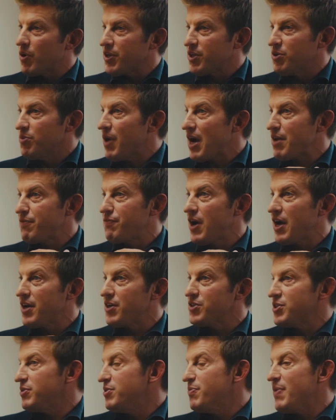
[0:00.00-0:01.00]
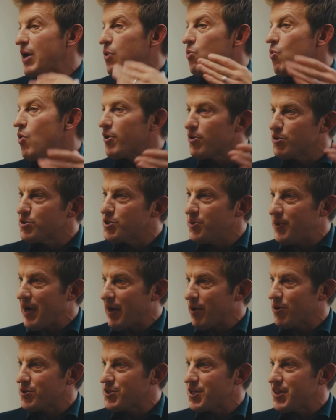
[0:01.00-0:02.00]
what you might find is that you make 1 or 2
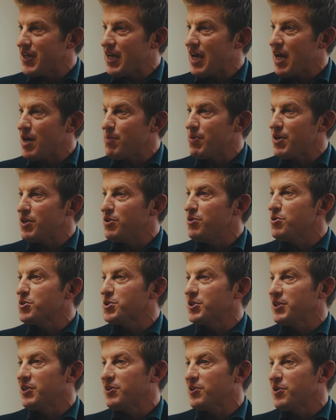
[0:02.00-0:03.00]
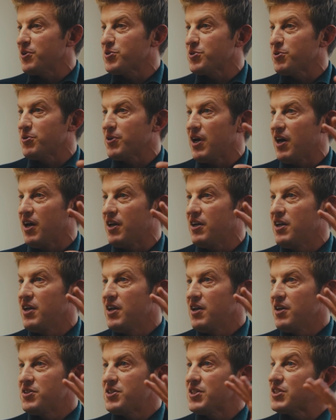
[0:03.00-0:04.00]
errors at the end, but usually those are not
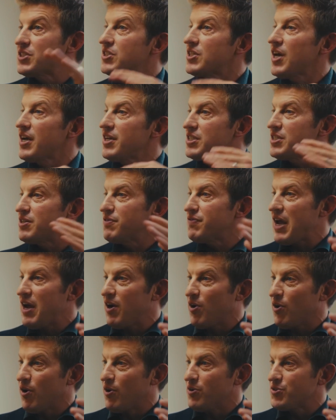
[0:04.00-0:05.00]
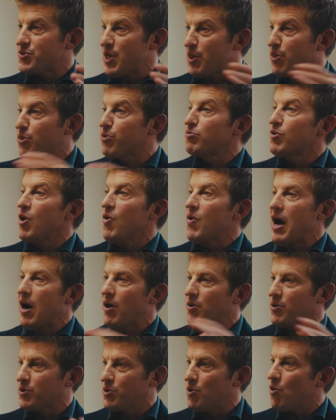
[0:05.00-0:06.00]
decisive errors that throw
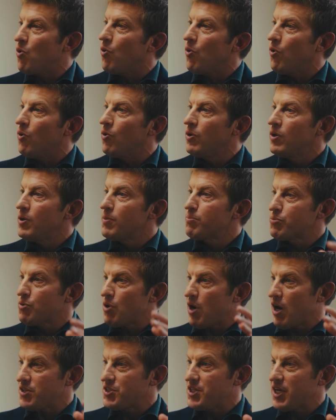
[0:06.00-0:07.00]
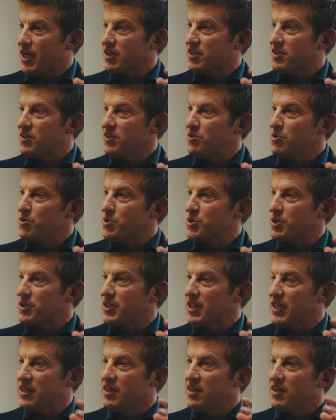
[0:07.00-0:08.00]
out the whole project.
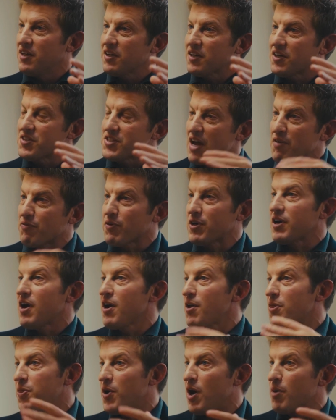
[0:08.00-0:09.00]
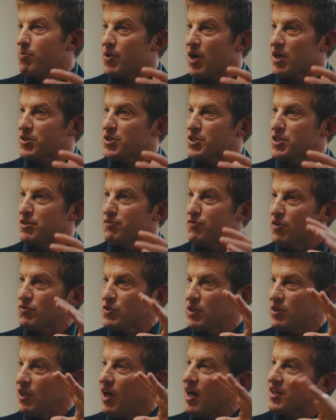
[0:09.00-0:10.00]
Usually, because every kind of thought process
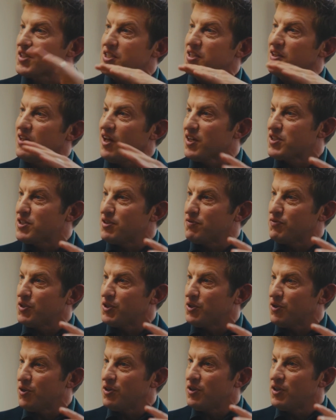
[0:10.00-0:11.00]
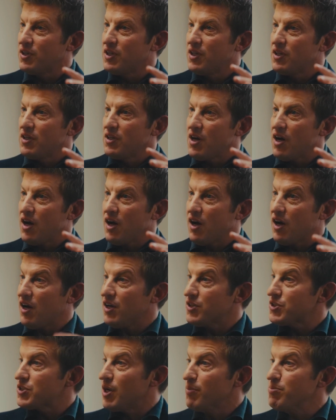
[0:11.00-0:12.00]
involves lots and lots of little
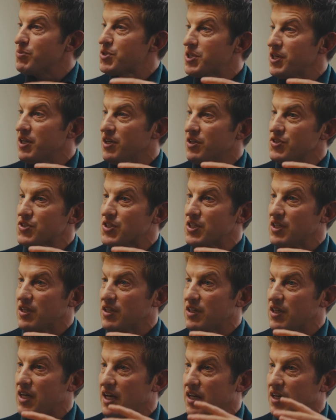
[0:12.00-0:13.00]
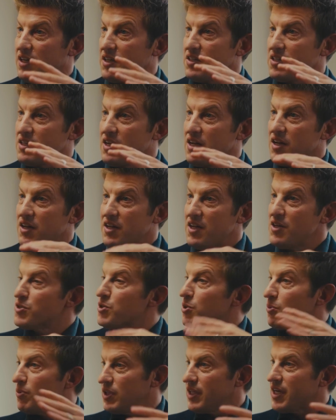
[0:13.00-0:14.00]
assumptions and
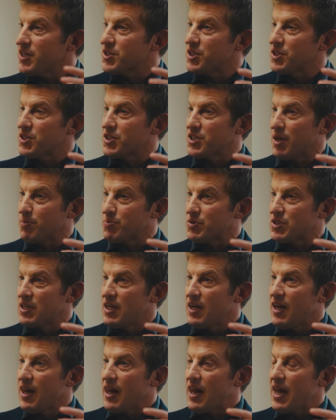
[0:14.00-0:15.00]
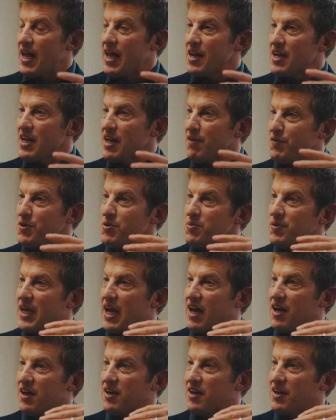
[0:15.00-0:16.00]
interrelationships. And if you
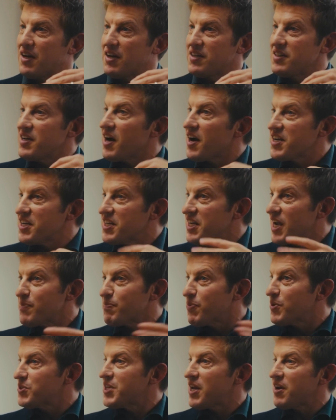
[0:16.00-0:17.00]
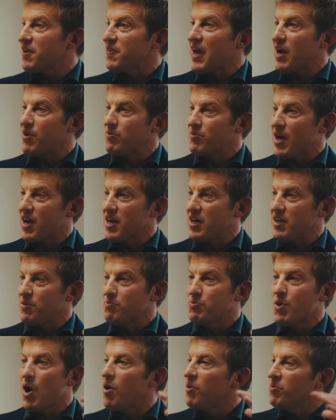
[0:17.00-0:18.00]
get 98% of that
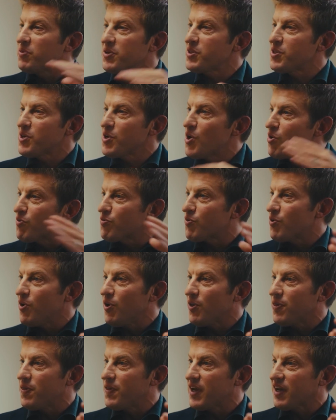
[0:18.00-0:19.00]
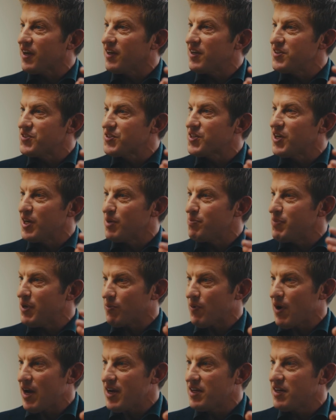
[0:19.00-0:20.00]
right, probably the overall thing is going to
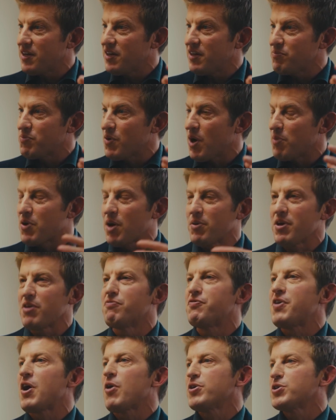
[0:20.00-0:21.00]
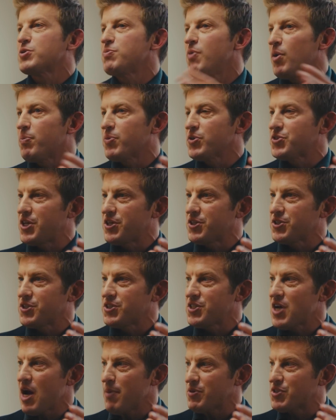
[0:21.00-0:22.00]
be right. Yeah. Probably a very small percentage of
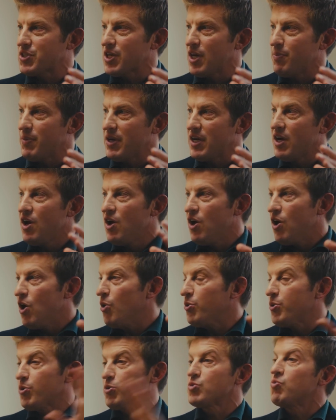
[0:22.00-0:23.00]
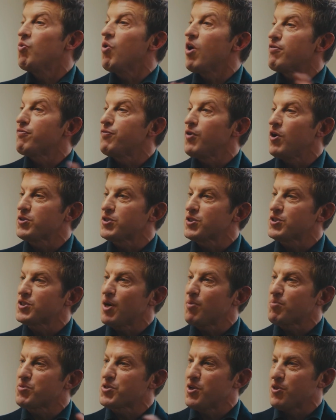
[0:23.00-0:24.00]
the time it's going to be, there was one false
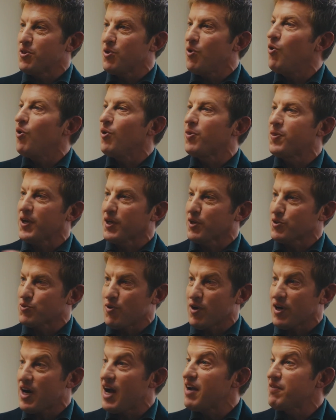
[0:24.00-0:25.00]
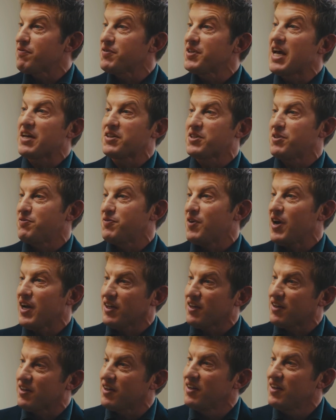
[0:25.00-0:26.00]
assumption and the whole thing is wrong. I have yet to
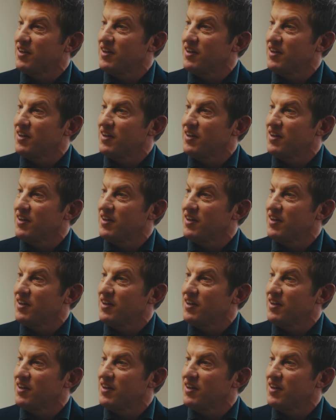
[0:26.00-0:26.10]
find